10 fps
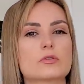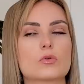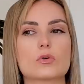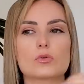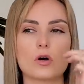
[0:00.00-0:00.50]

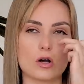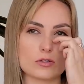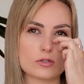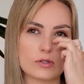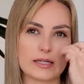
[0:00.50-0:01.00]
or who
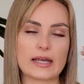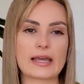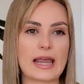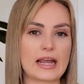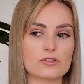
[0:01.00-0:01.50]
also like
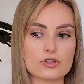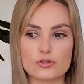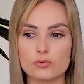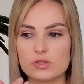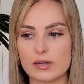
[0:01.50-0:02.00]
can't
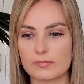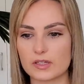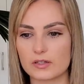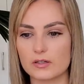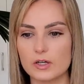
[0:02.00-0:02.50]
do
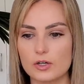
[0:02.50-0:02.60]
something